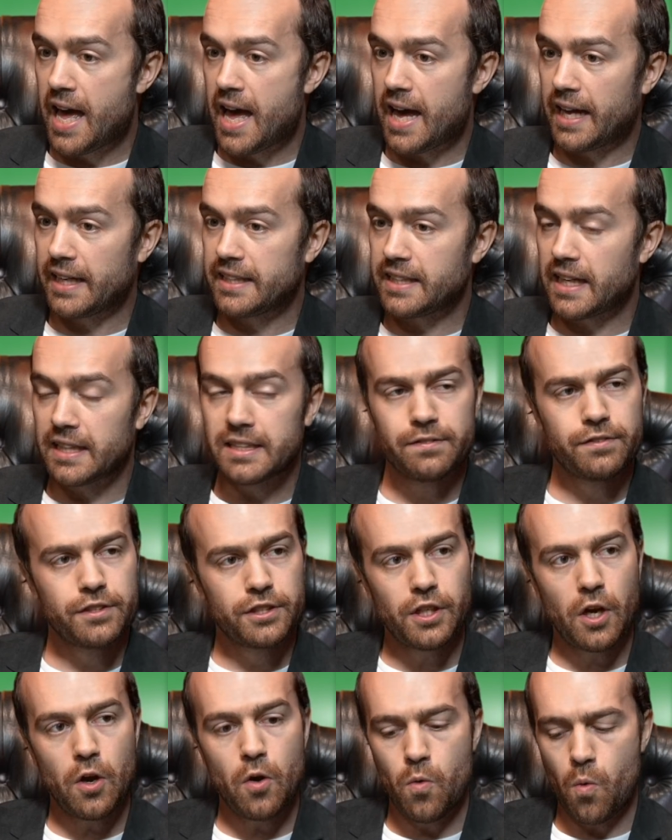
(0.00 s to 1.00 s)
And if
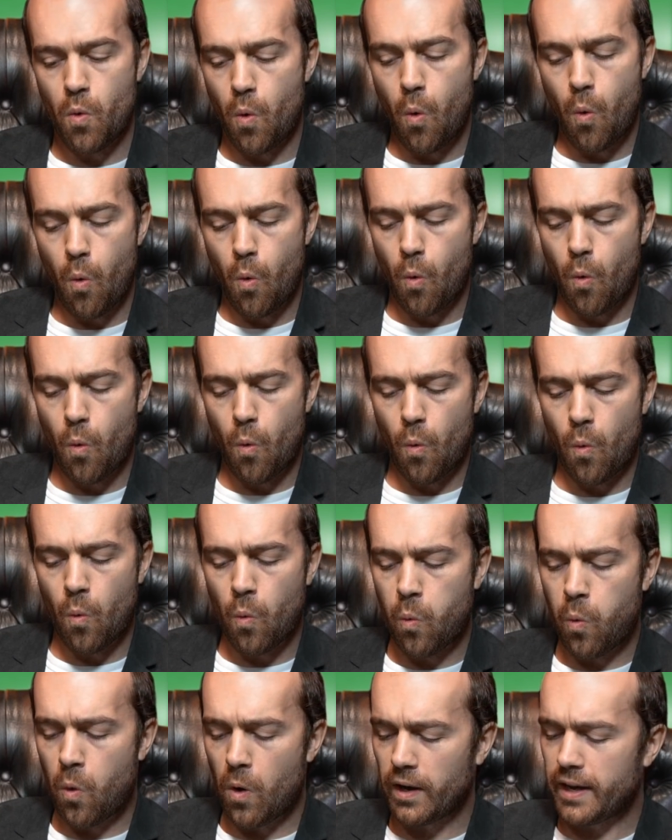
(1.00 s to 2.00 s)
so,
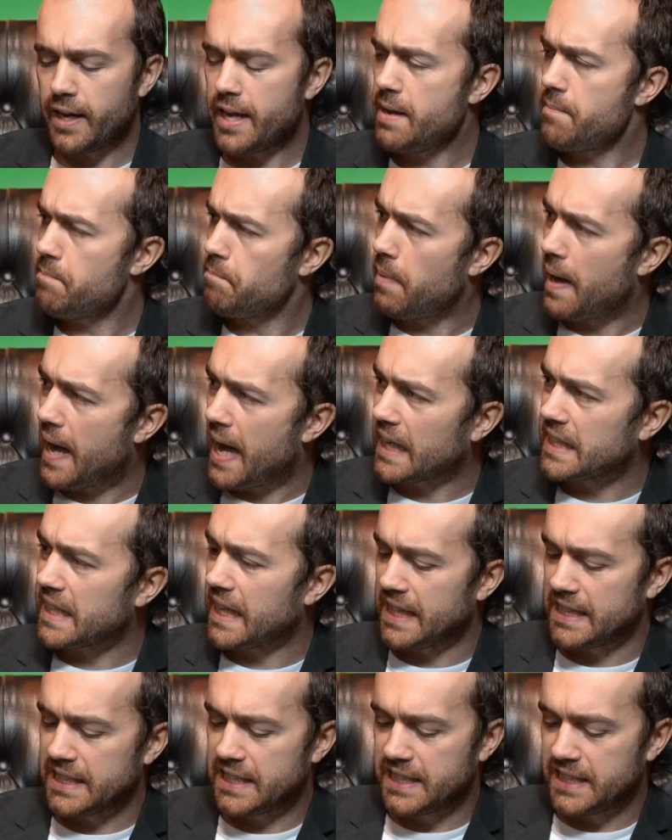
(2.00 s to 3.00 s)
what impact
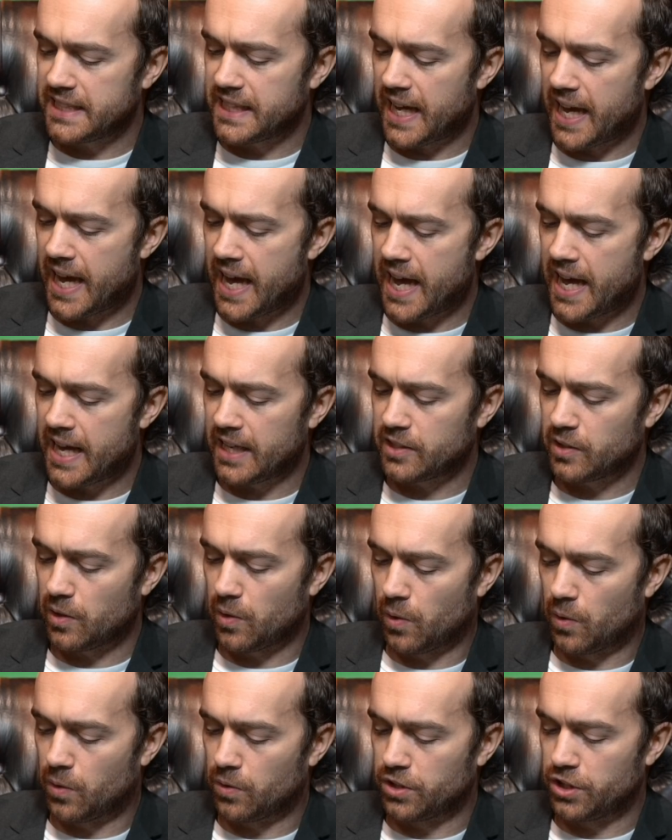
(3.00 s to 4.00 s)
has this had
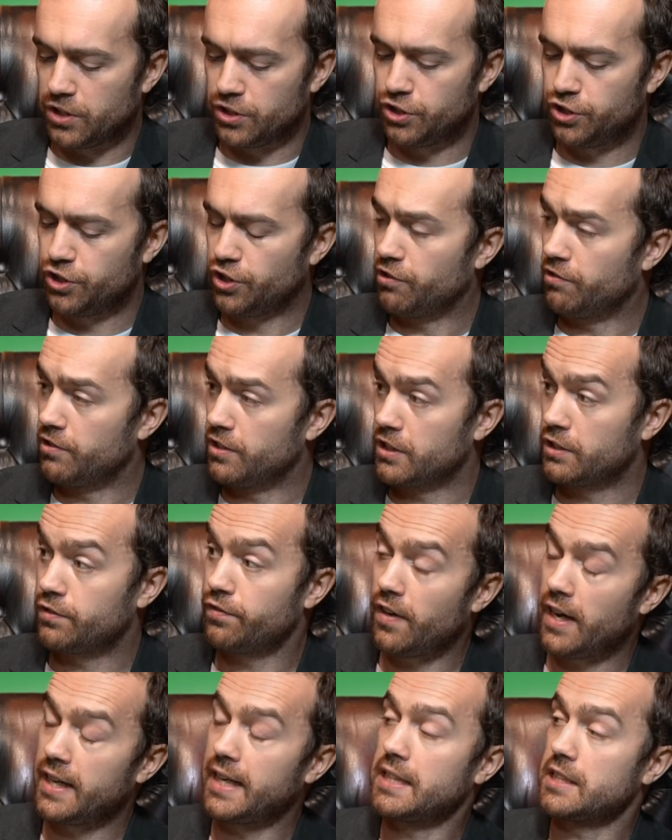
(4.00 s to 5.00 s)
on insurers'
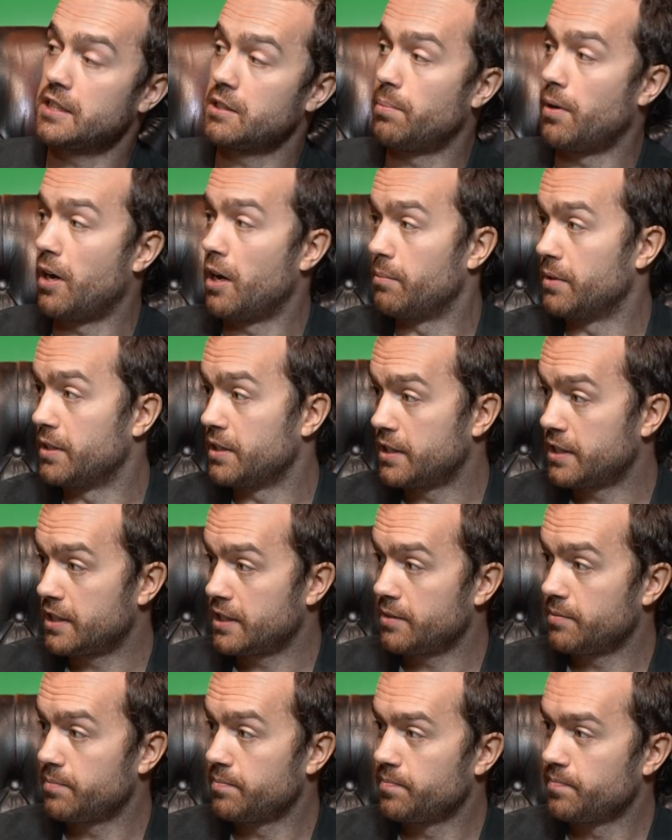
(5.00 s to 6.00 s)
finance
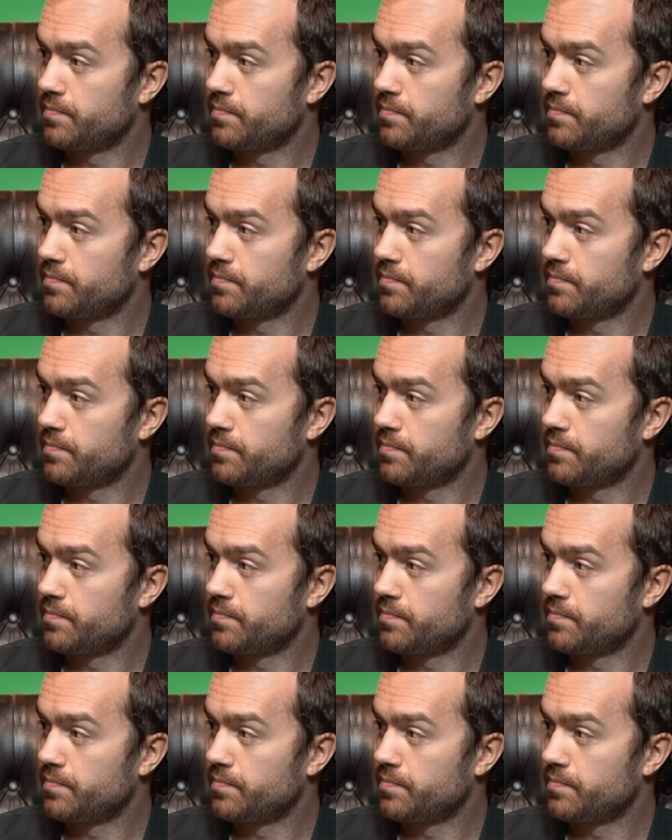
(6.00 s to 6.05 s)
departments?